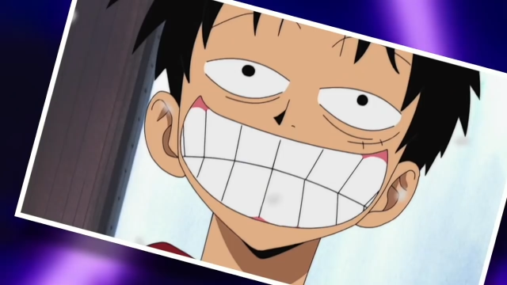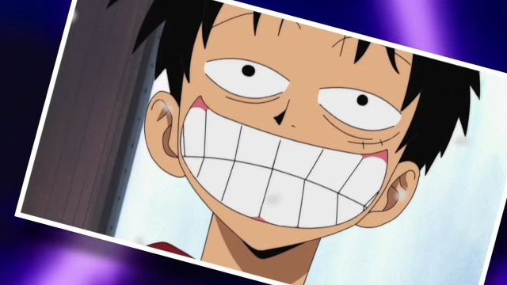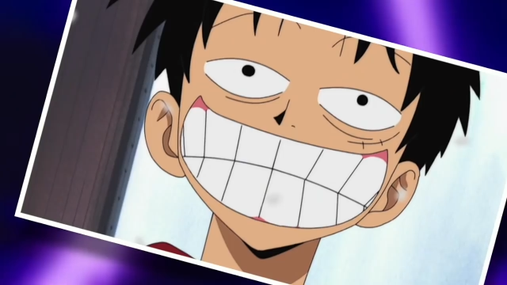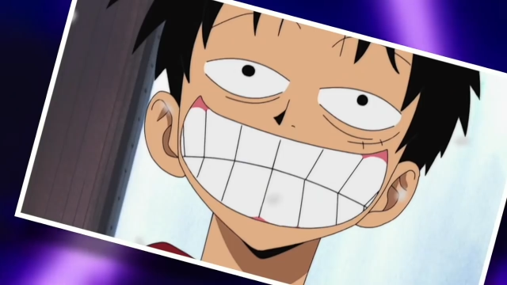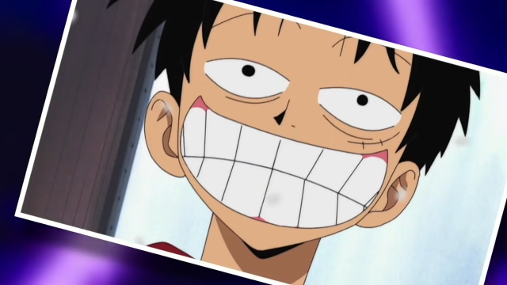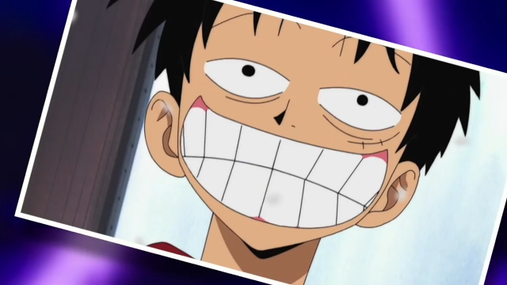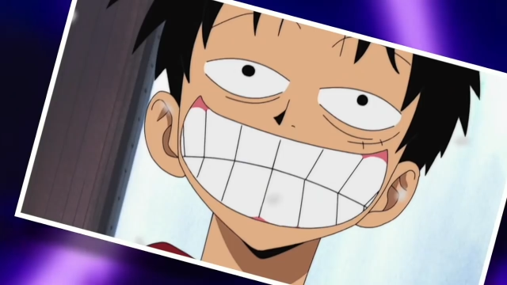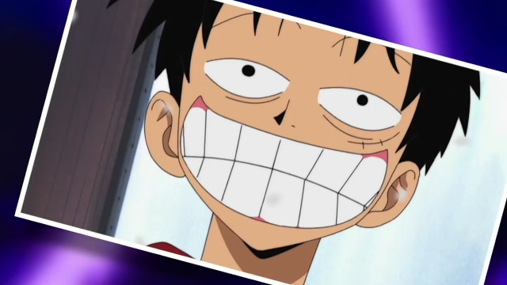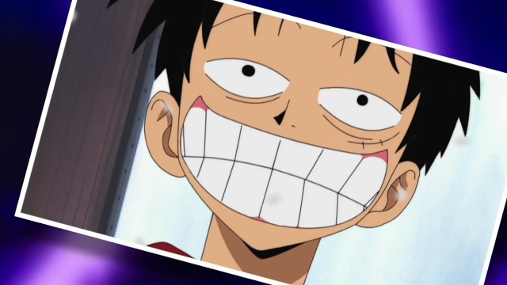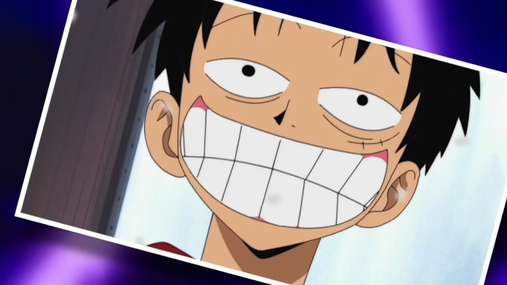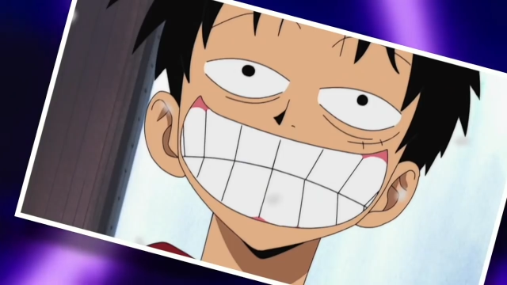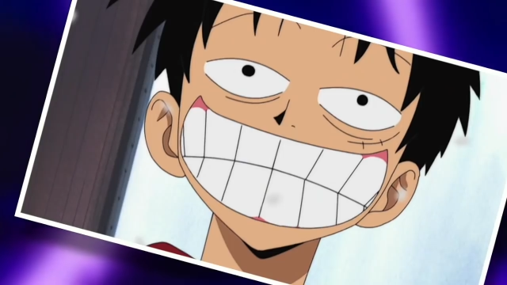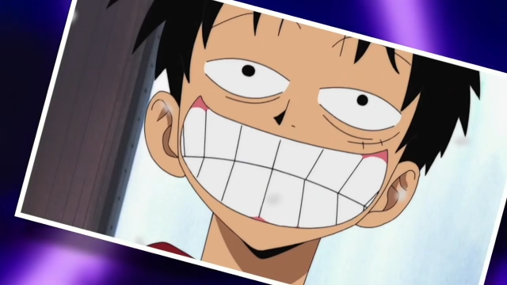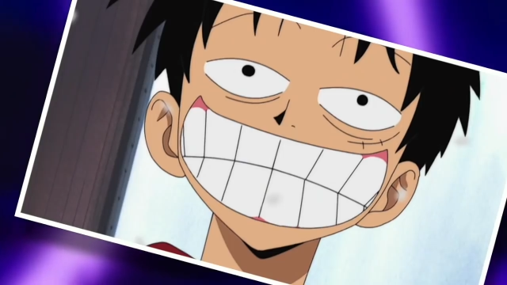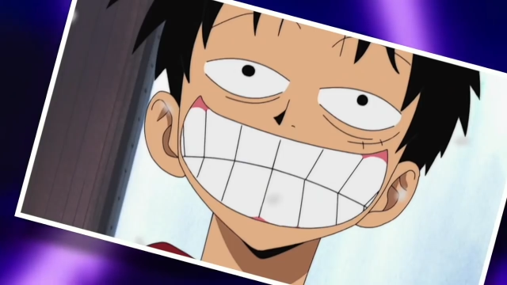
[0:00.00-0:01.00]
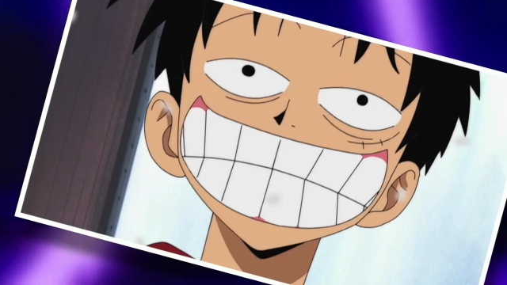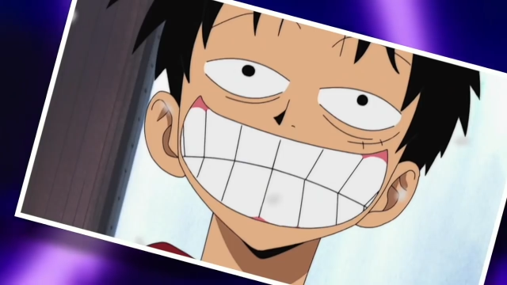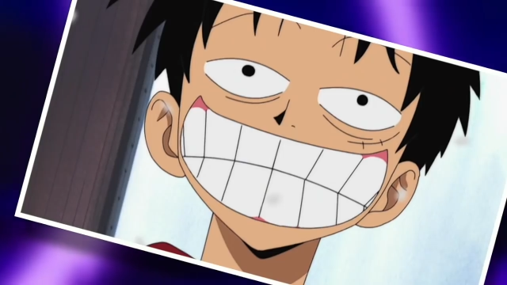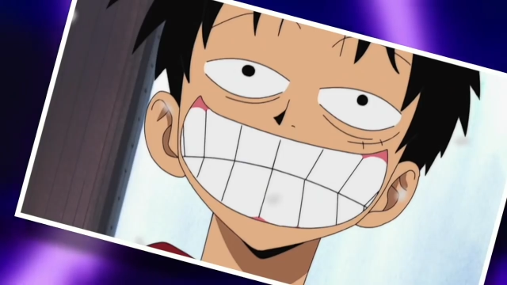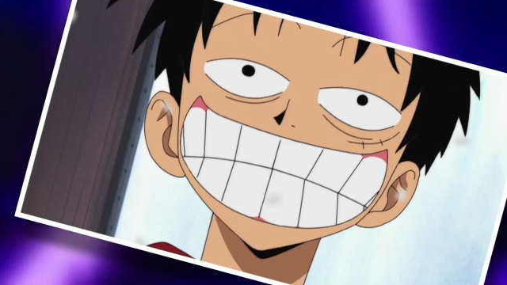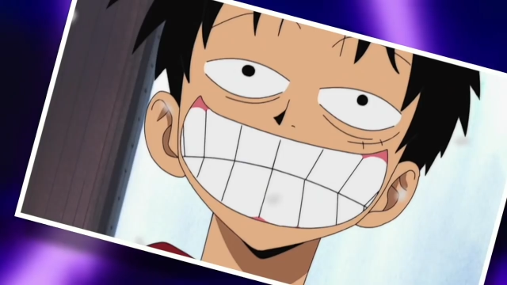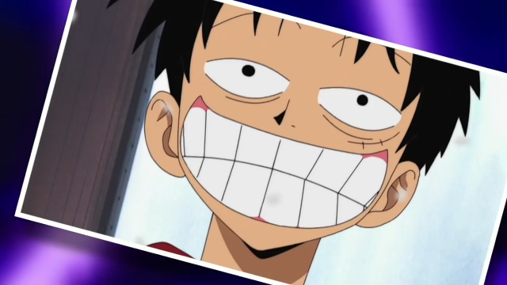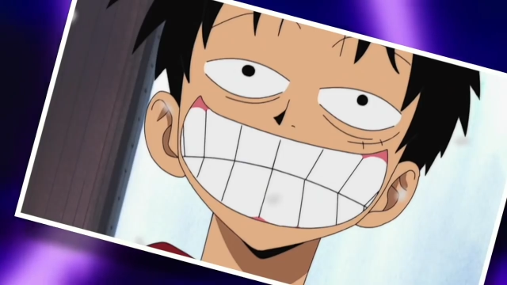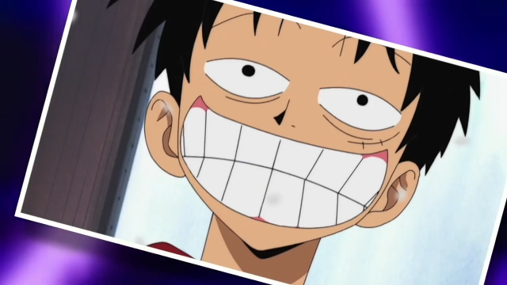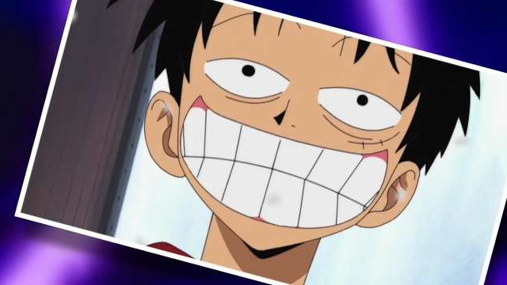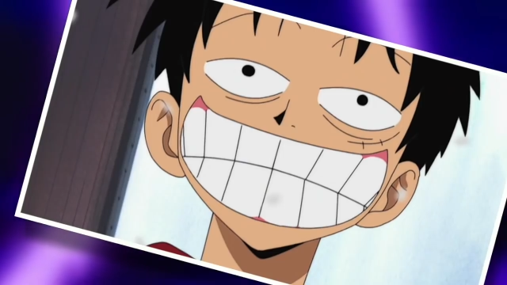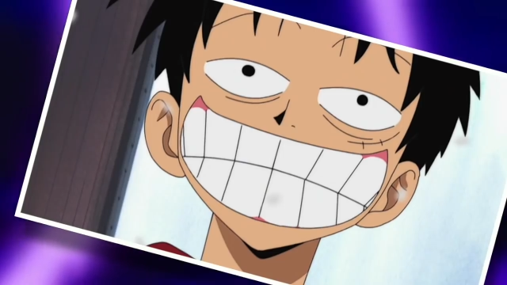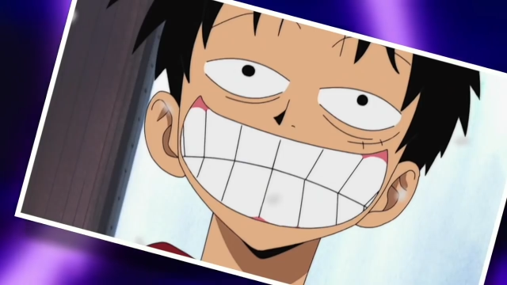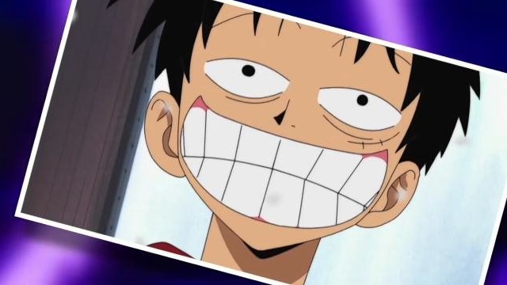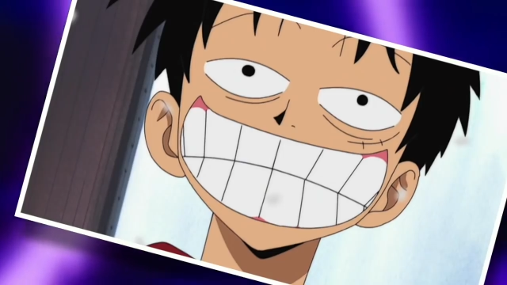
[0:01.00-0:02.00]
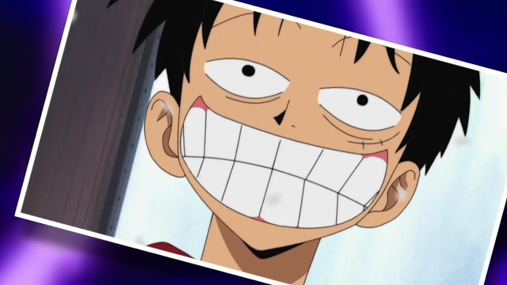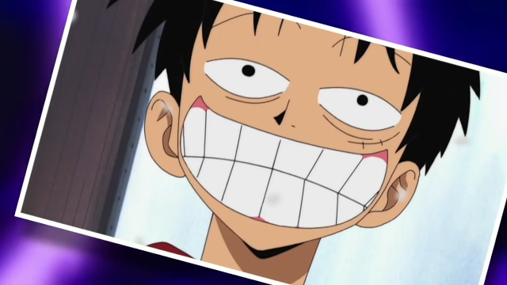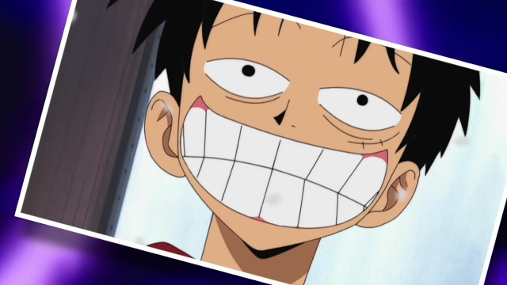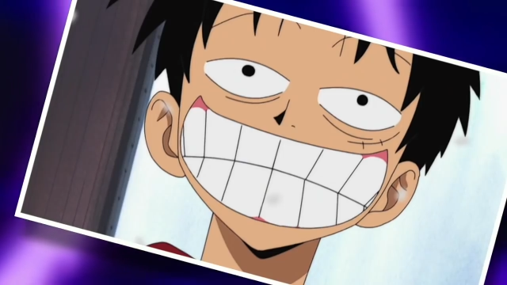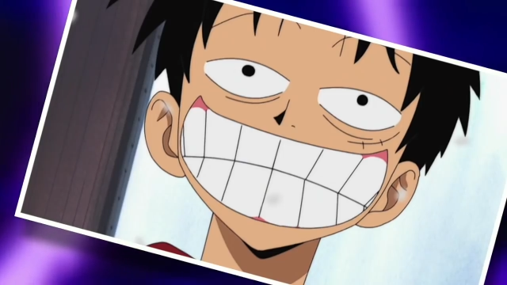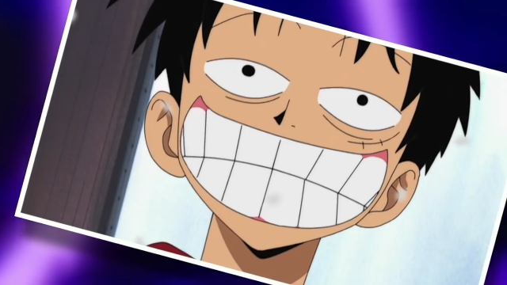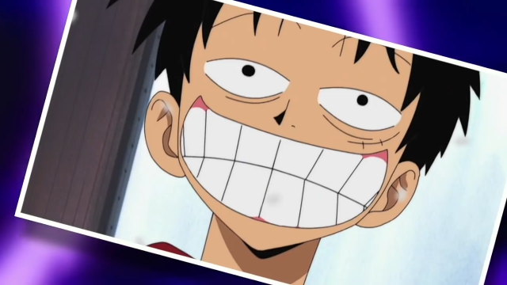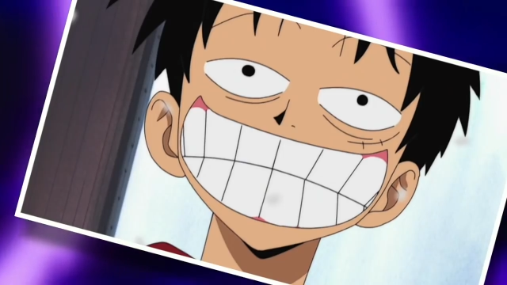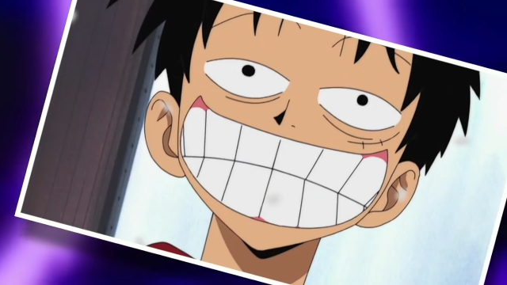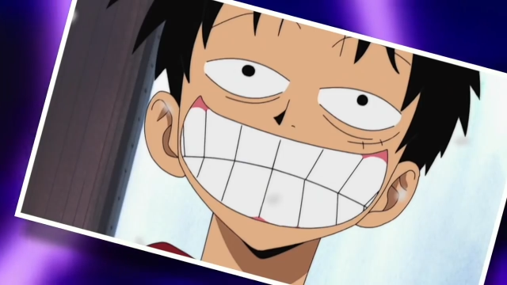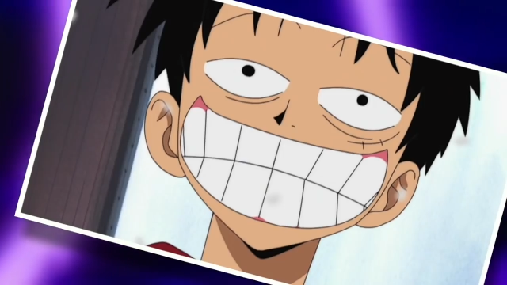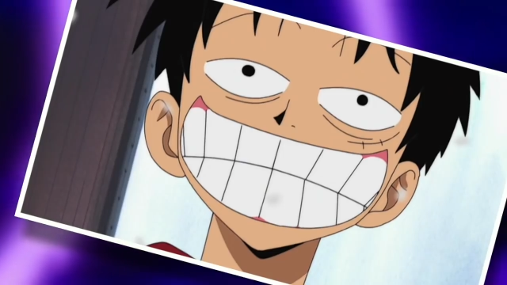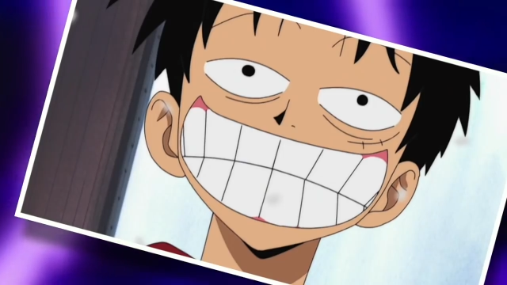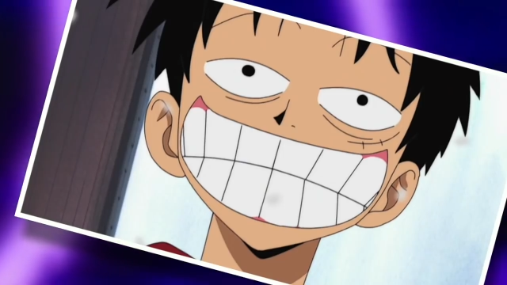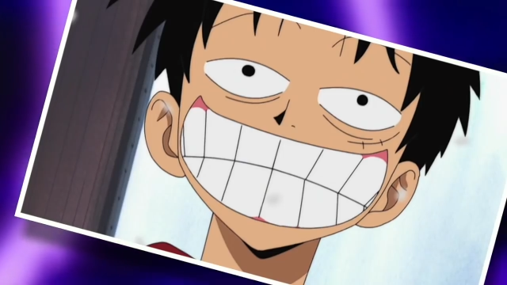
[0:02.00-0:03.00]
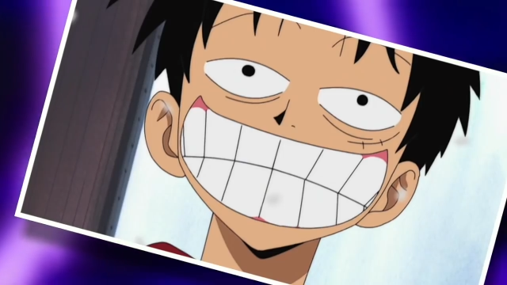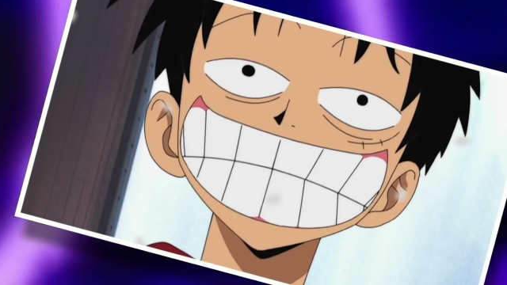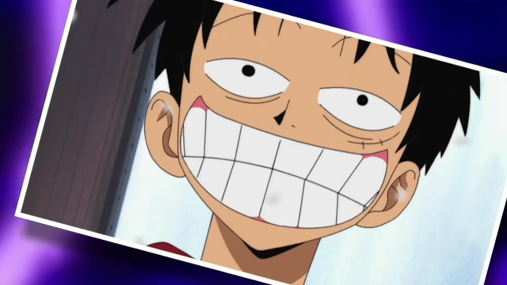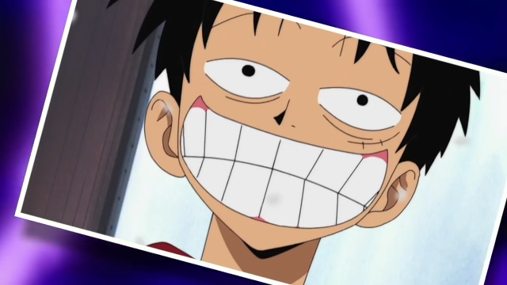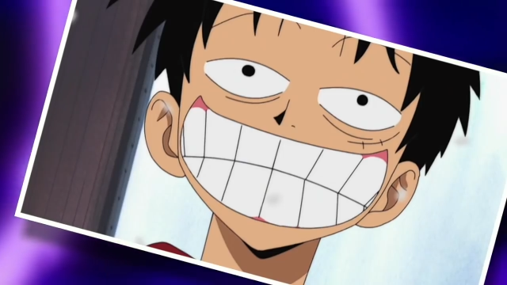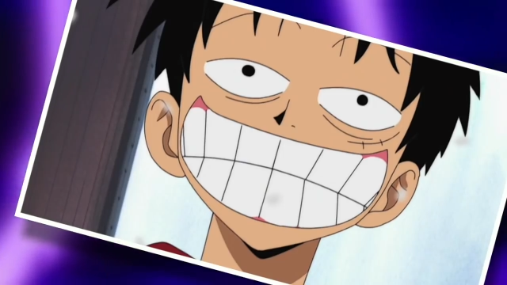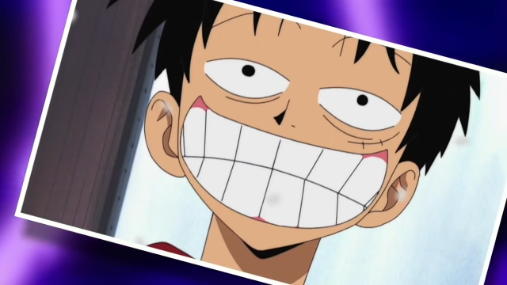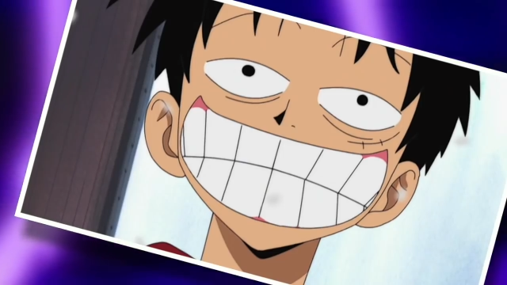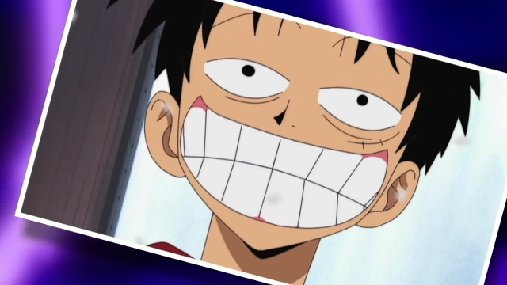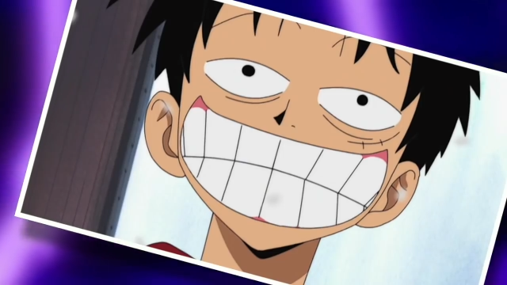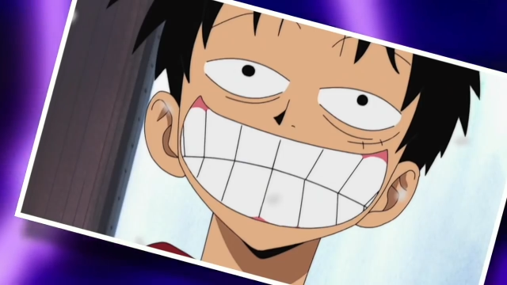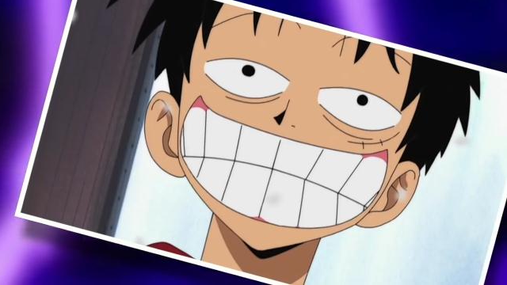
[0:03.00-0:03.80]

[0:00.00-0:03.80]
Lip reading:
No face is visible, so there are no lips to read.